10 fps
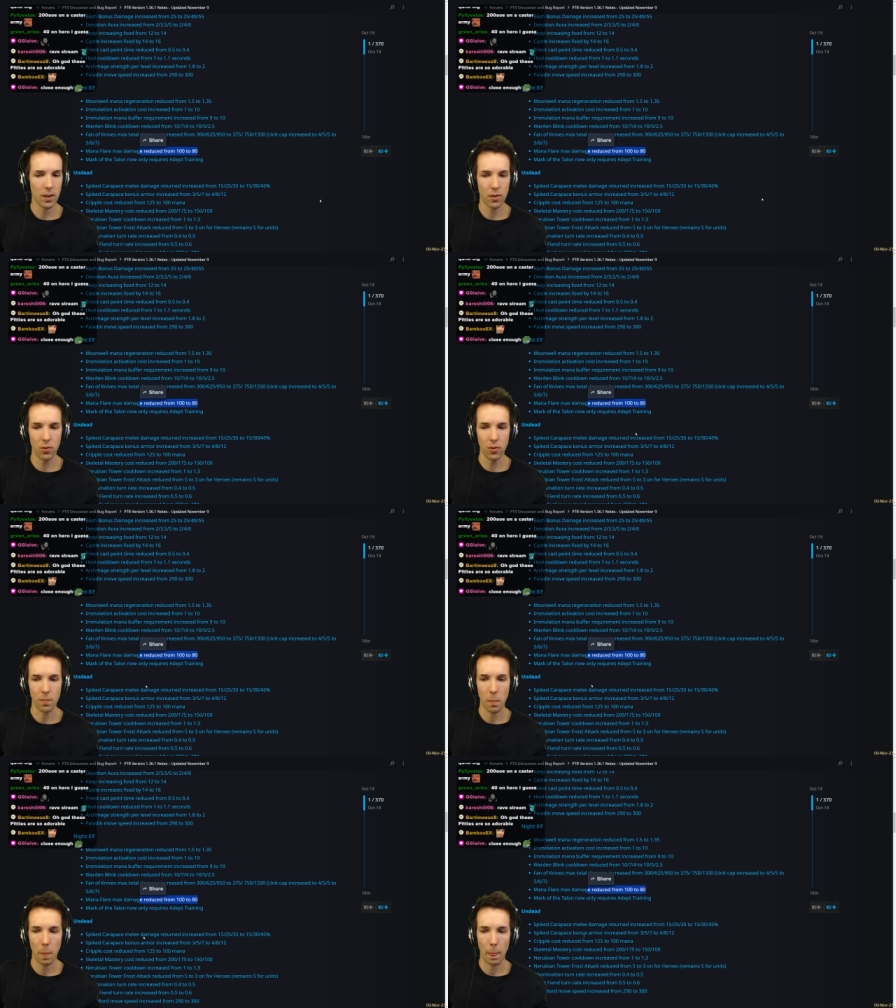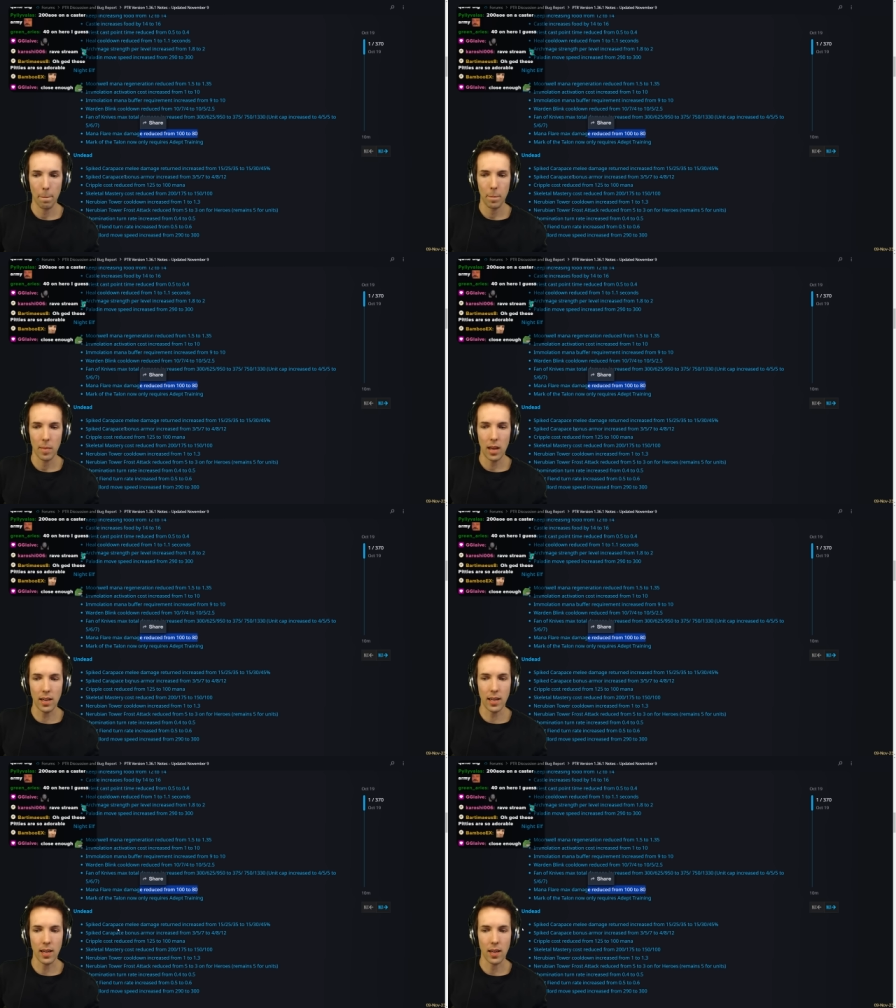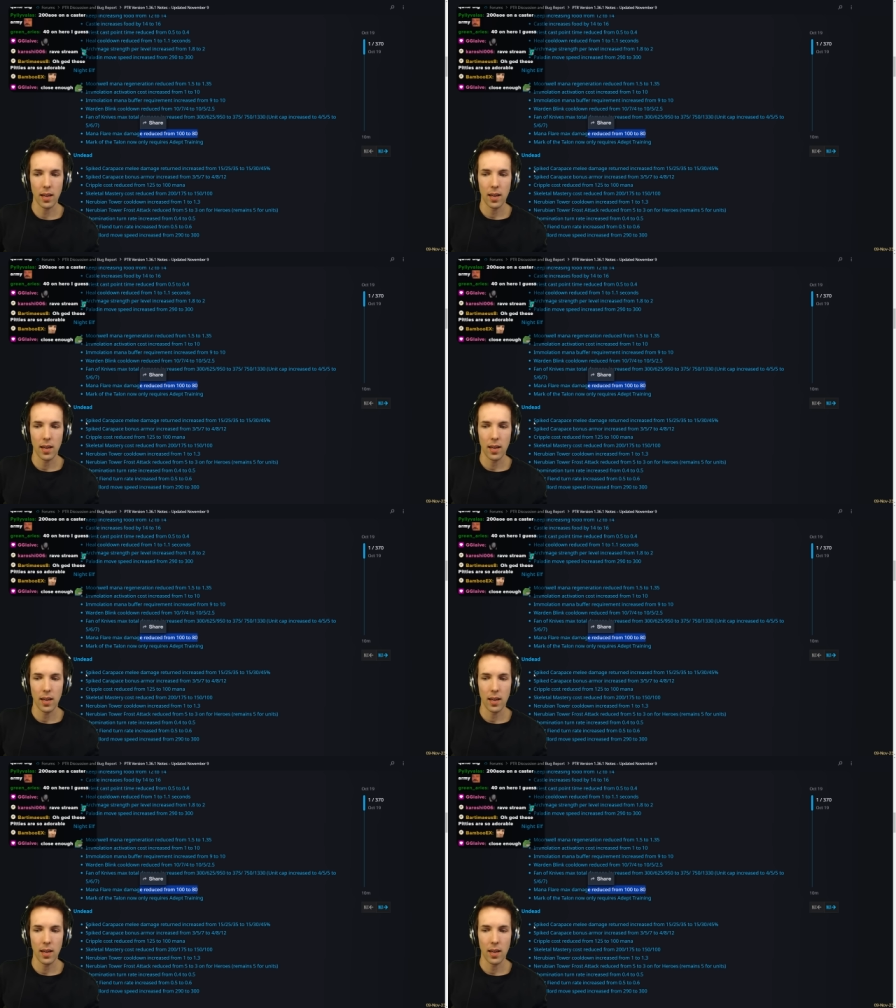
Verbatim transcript: Cool. Undead.